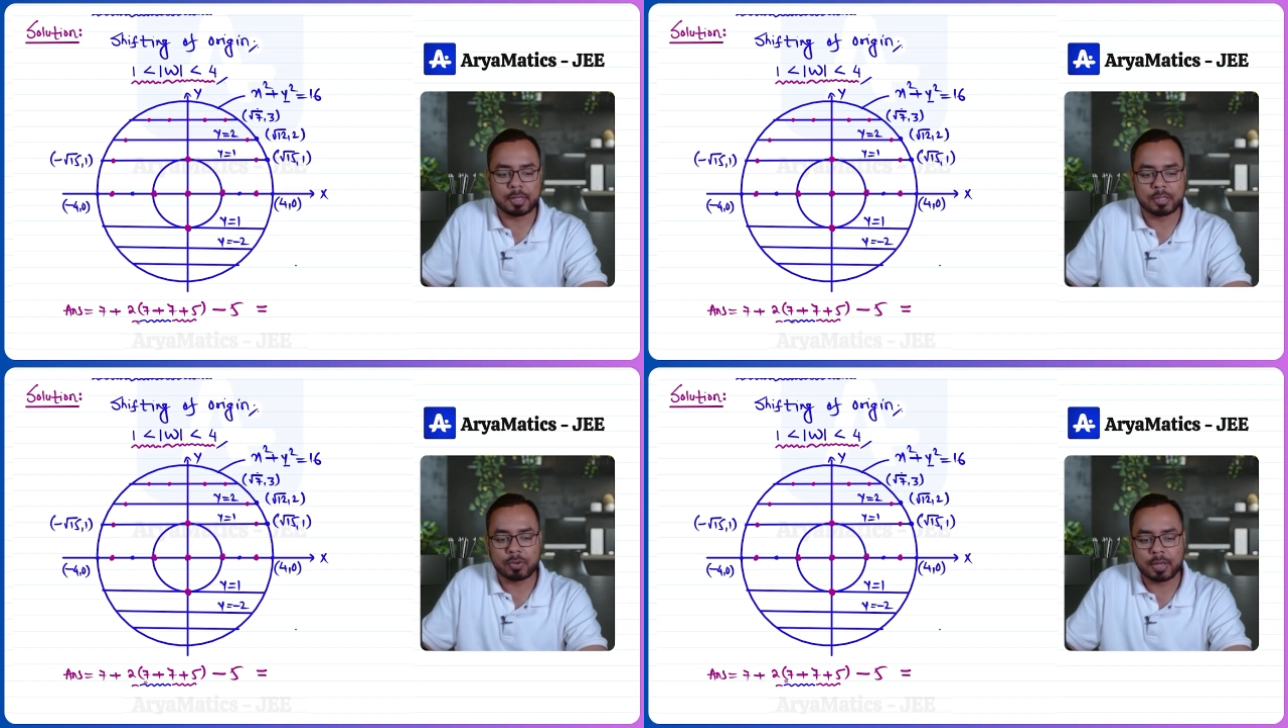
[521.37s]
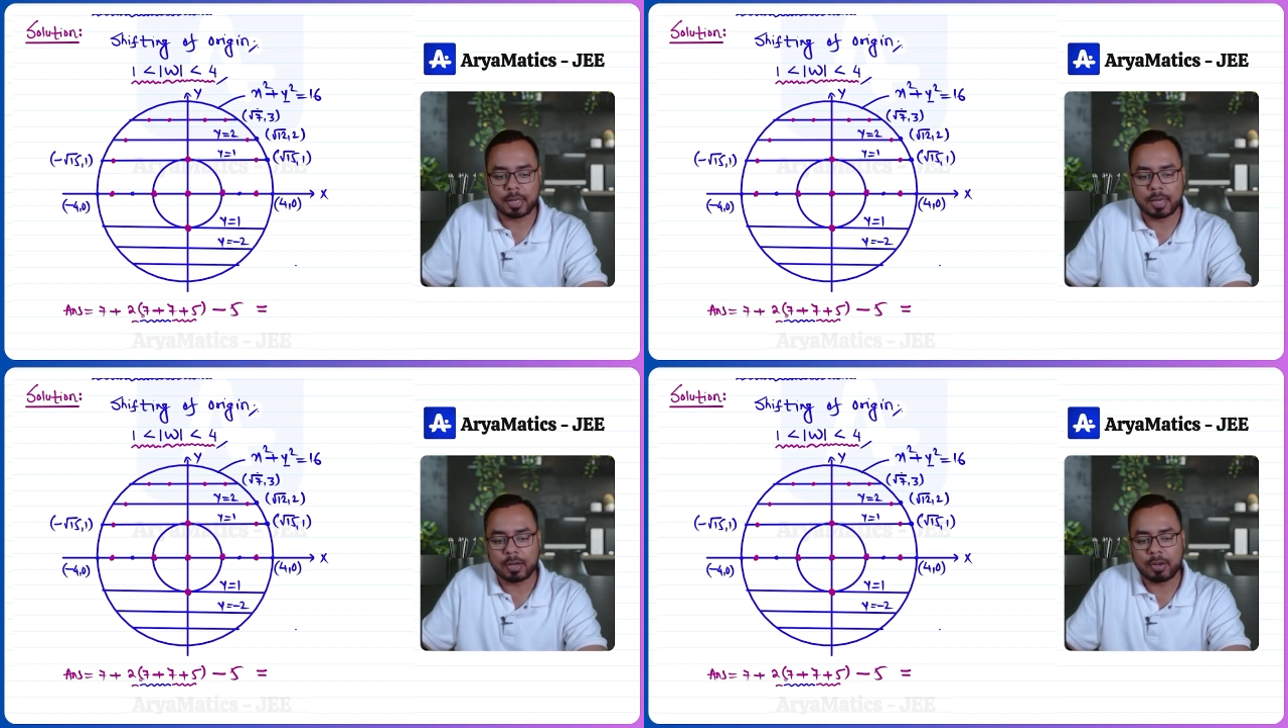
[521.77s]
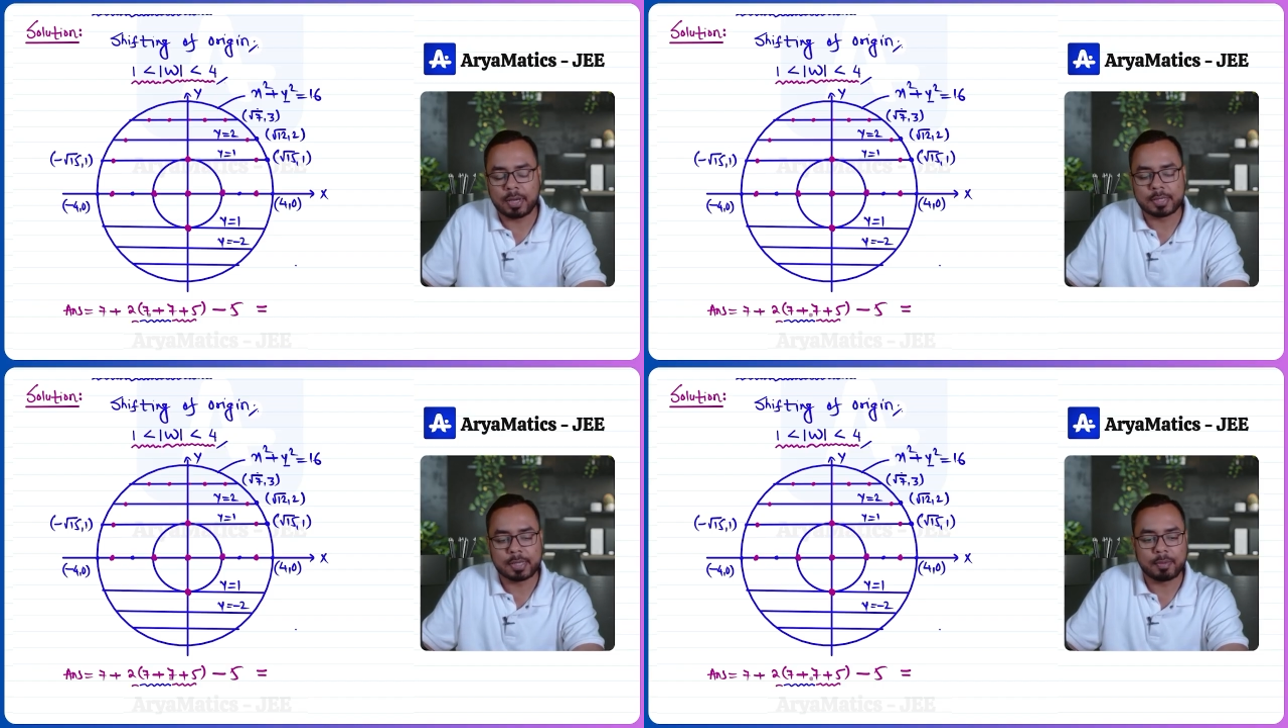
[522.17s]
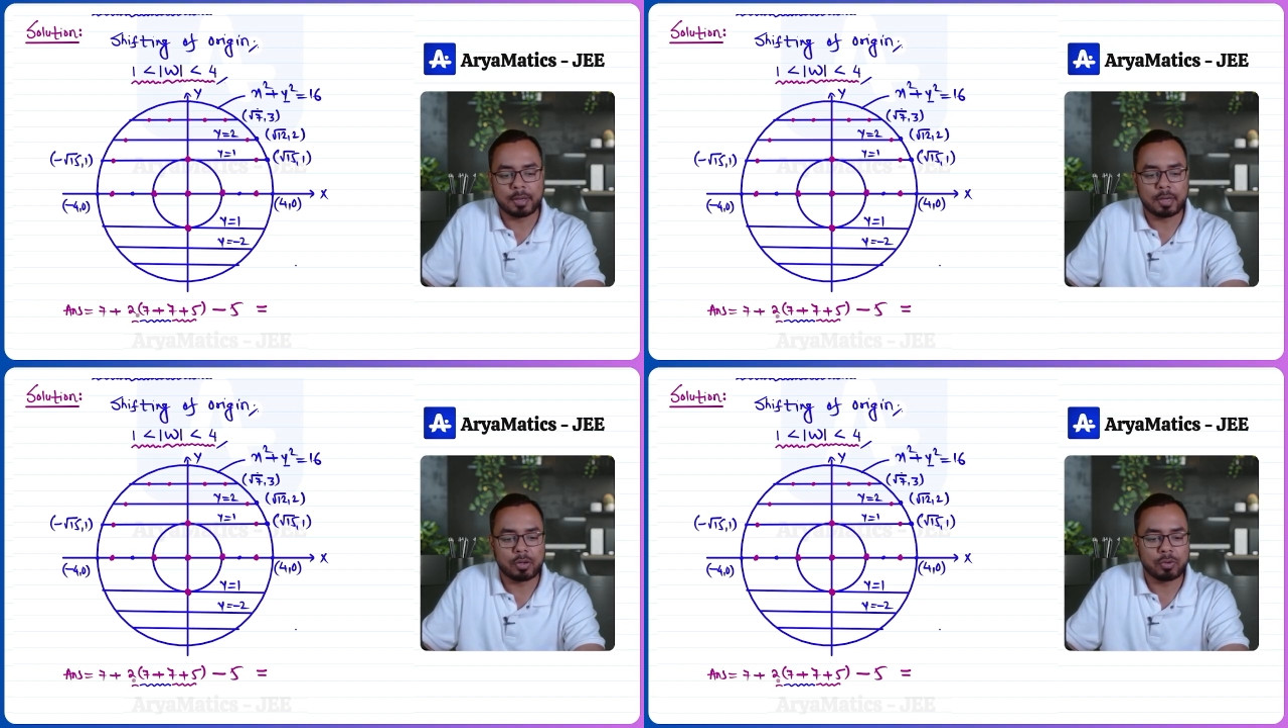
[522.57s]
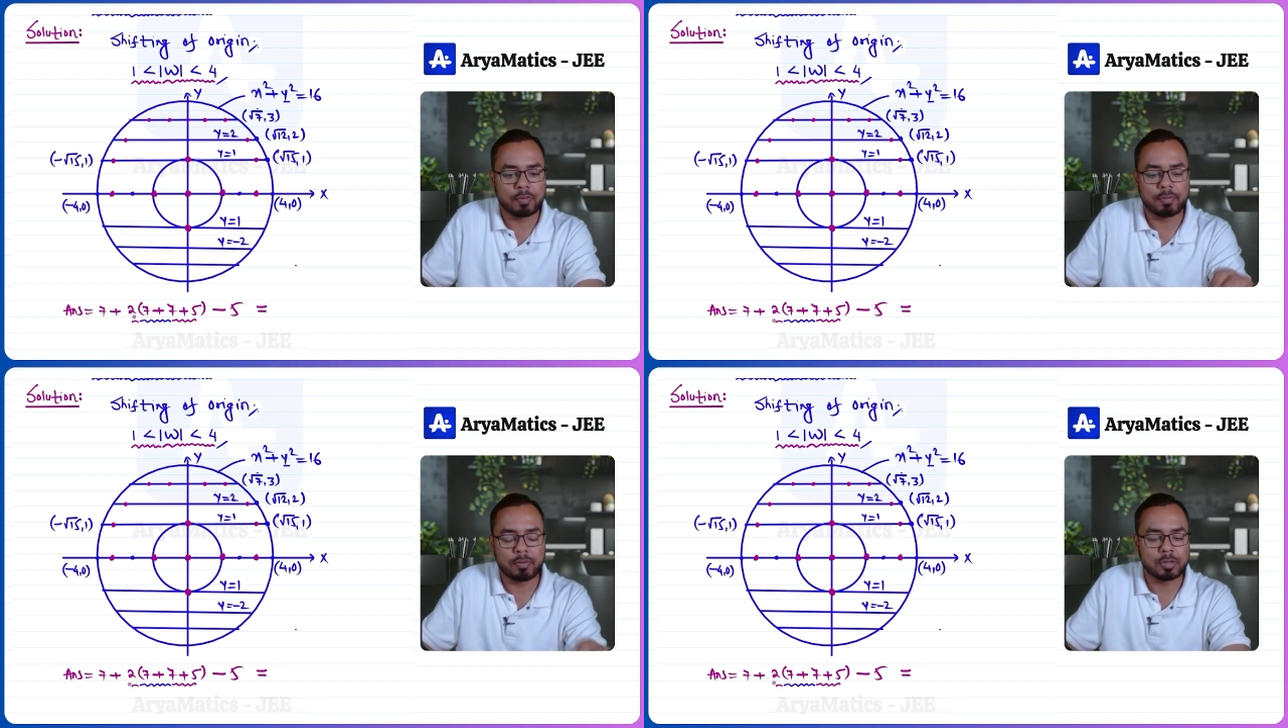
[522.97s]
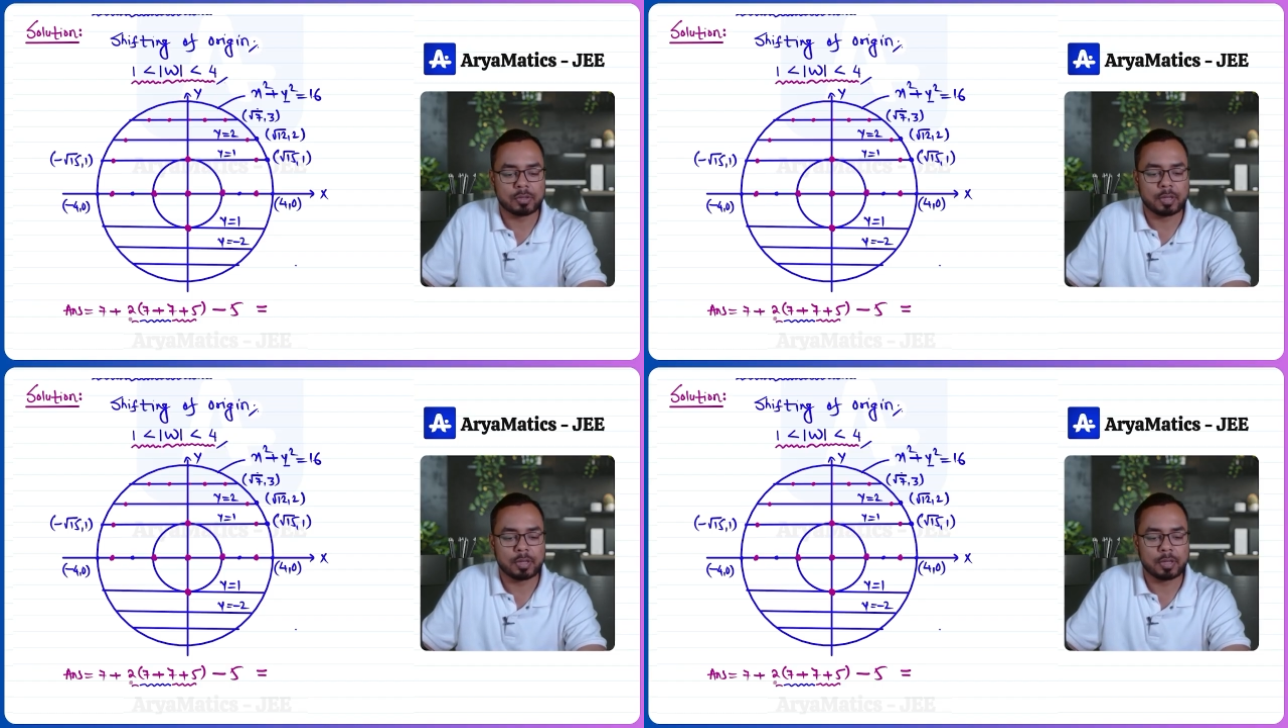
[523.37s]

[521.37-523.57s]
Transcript: this you can calculate, 7 into 4,